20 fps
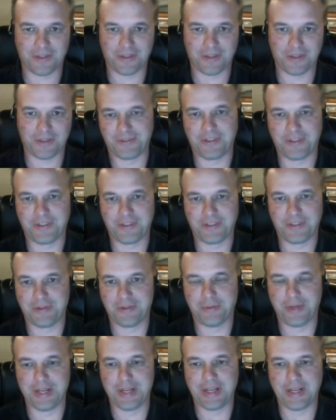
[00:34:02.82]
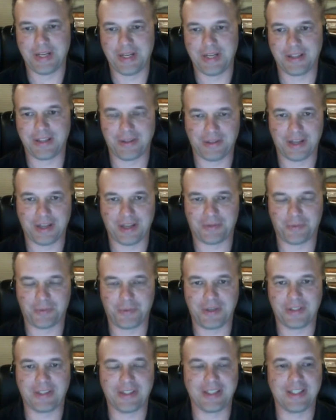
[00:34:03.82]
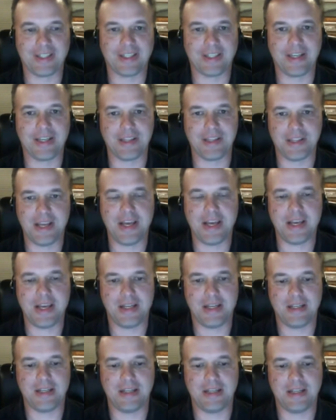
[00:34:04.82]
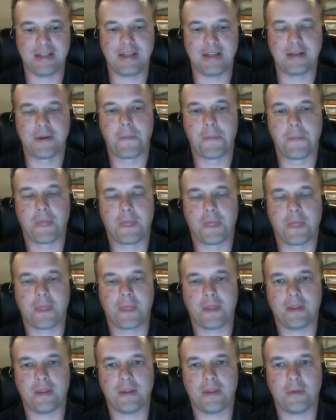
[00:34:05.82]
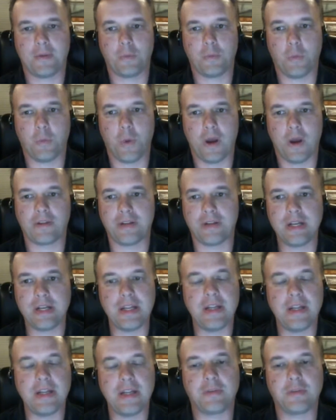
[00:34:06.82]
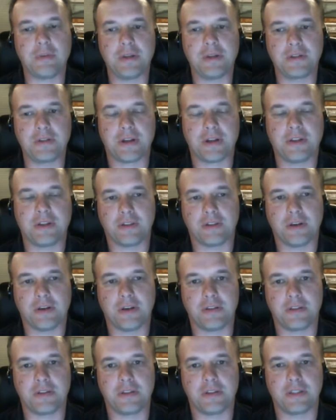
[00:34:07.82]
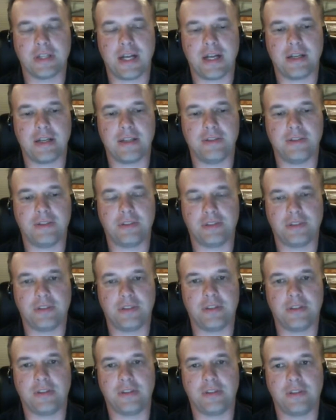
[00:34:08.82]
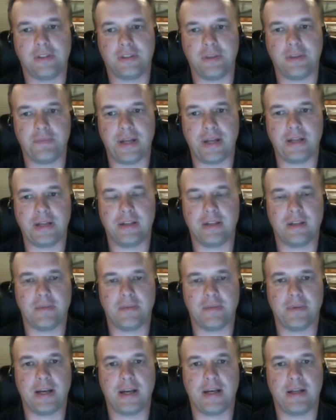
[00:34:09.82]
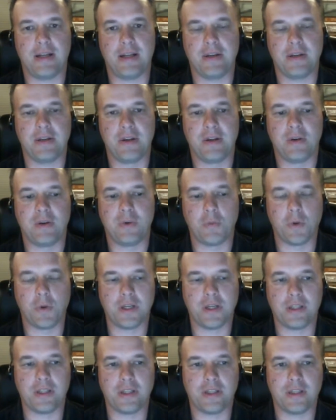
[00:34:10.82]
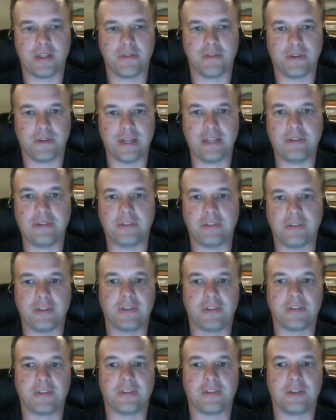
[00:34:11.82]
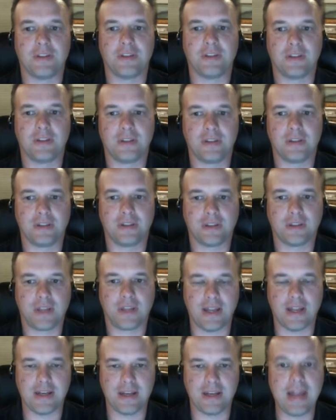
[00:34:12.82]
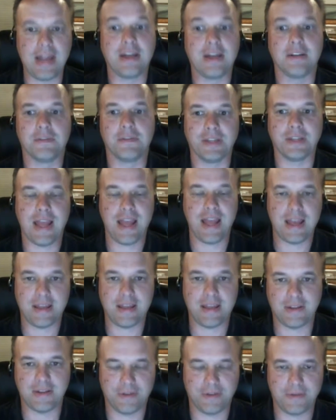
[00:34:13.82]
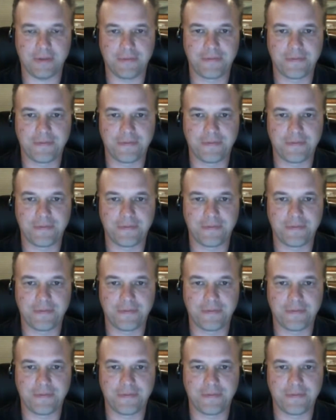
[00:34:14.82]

if you didn't tweak any of those, that's one thing. And then whether it needs to be transcoded or not is still dependent upon what the devices can natively handle.